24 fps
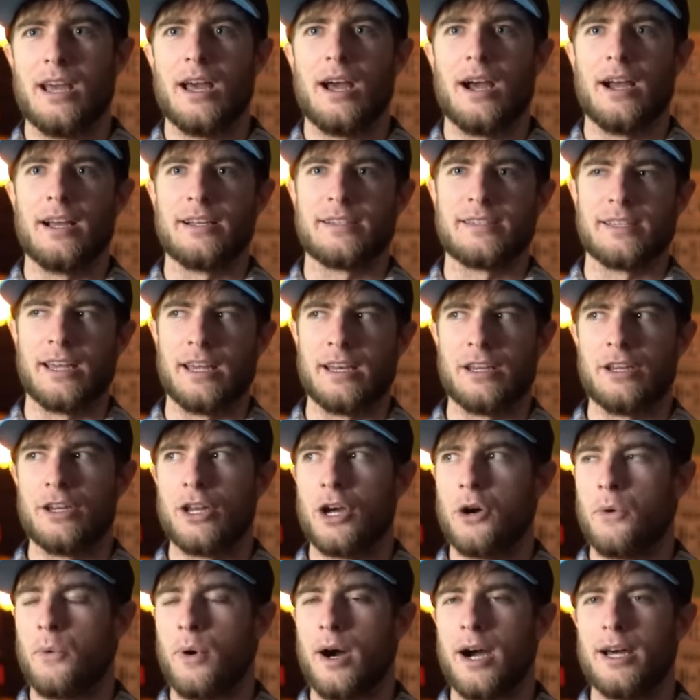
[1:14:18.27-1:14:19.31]
I said, you
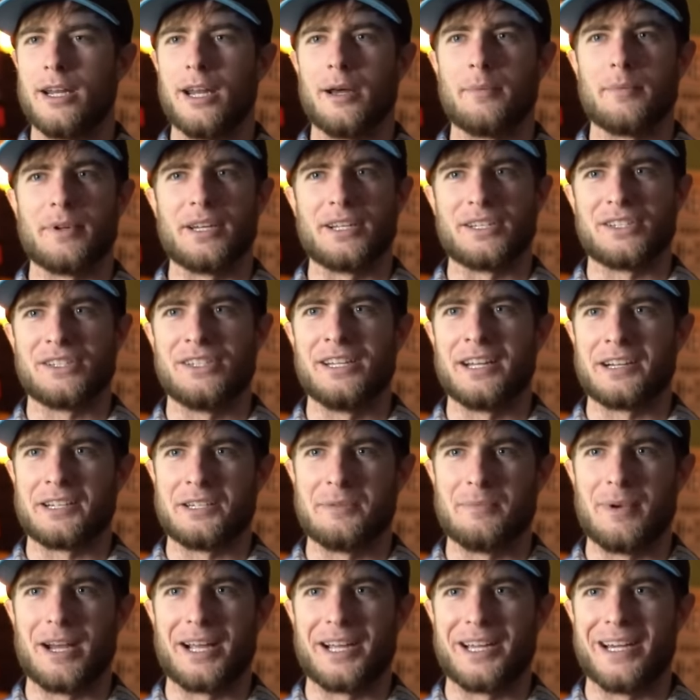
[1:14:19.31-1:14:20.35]
know what? I'm gonna stick
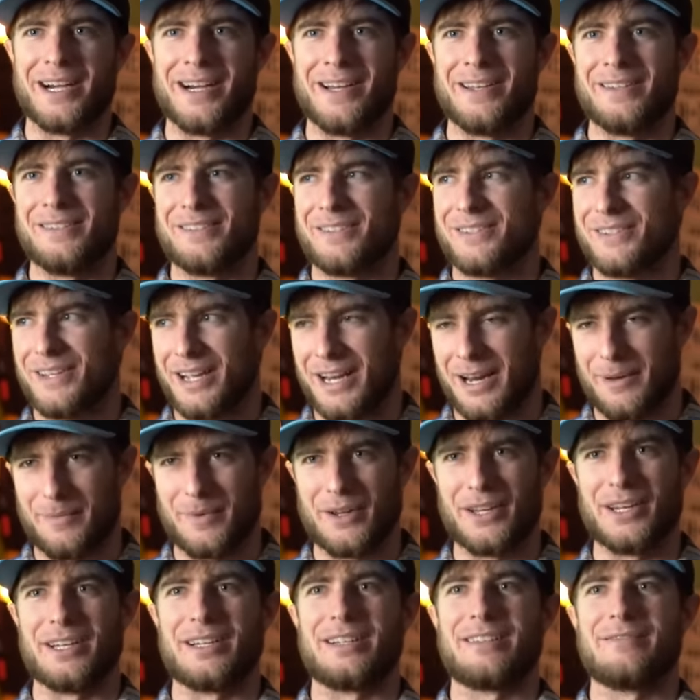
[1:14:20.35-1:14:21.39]
to my guns and I'm
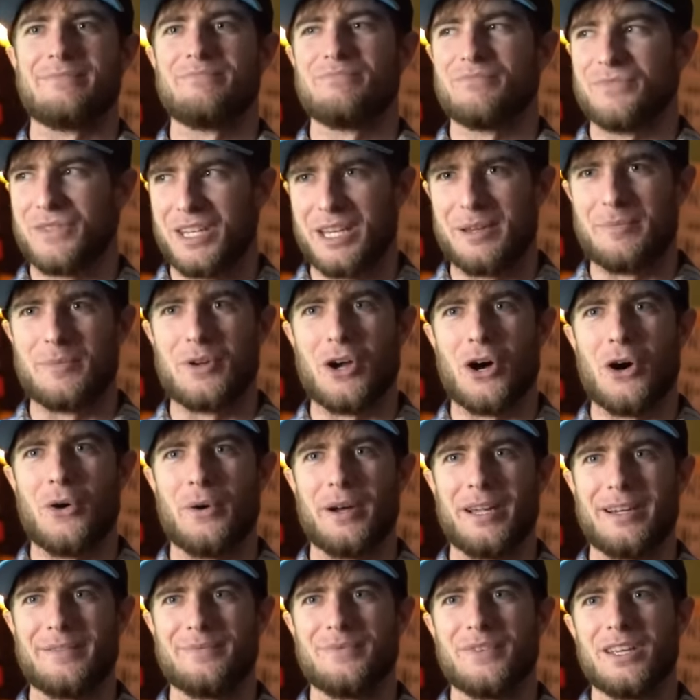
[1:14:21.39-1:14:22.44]
gonna keep
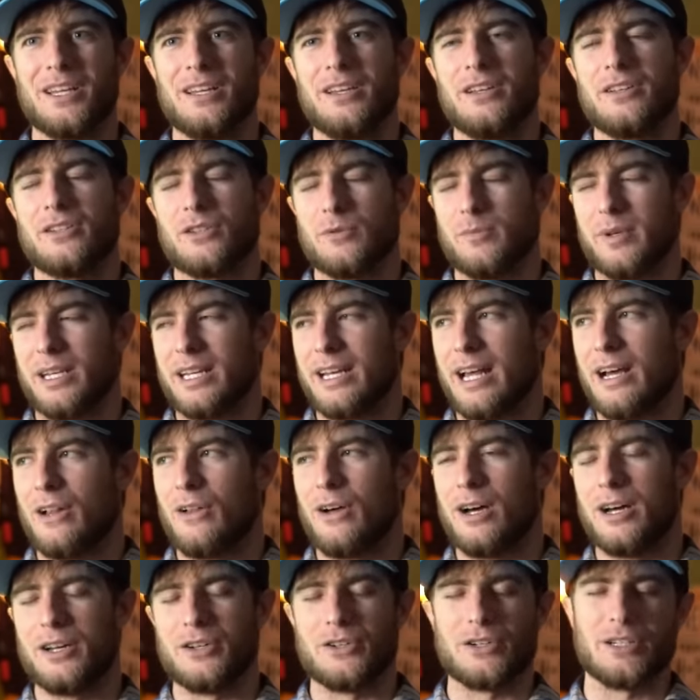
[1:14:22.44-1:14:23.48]
going. So me and
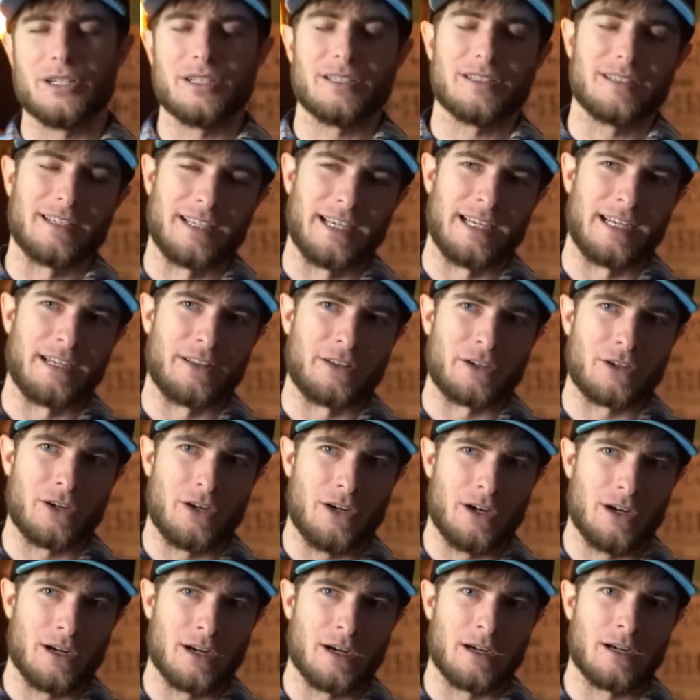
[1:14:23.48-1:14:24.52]
Alejandra get in the
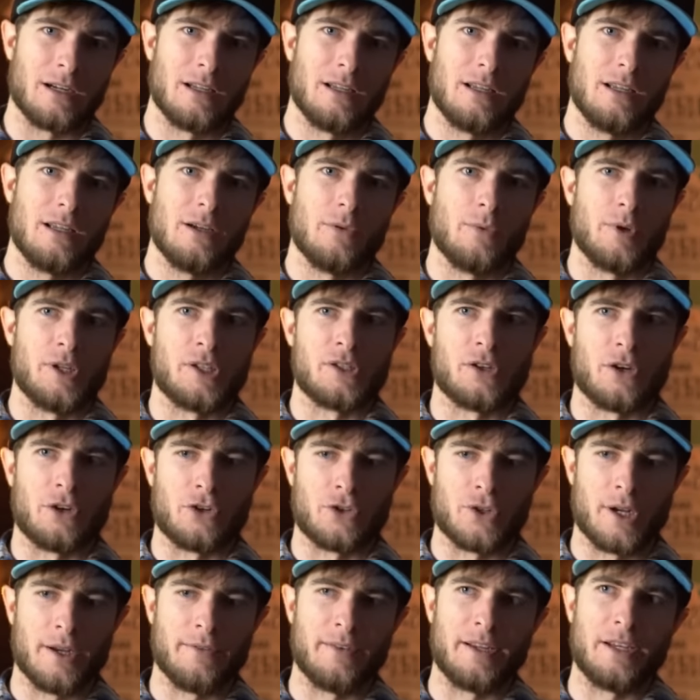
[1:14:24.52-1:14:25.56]
car. We
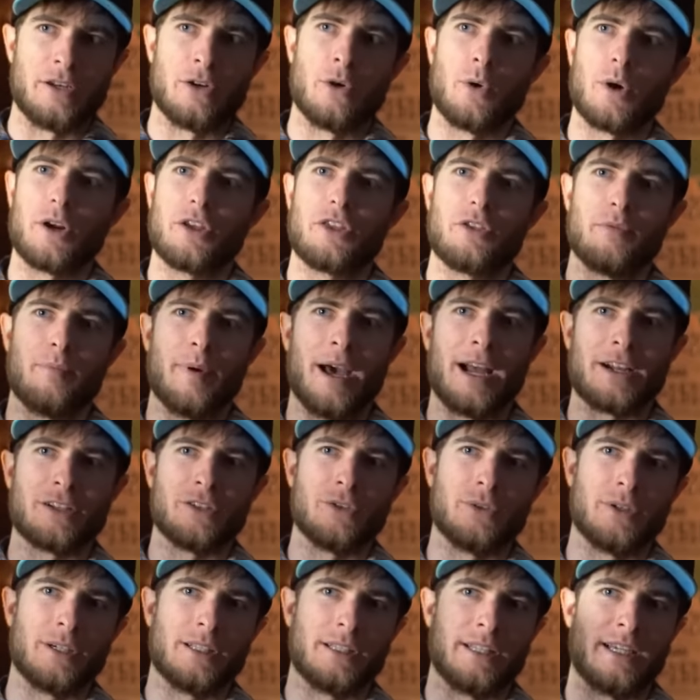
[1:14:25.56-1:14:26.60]
start driving north back
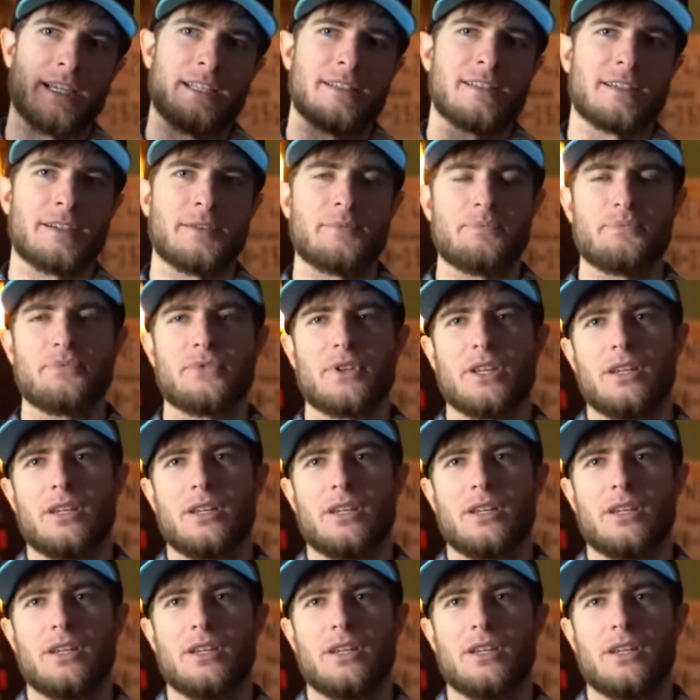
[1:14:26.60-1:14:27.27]
to Atlanta.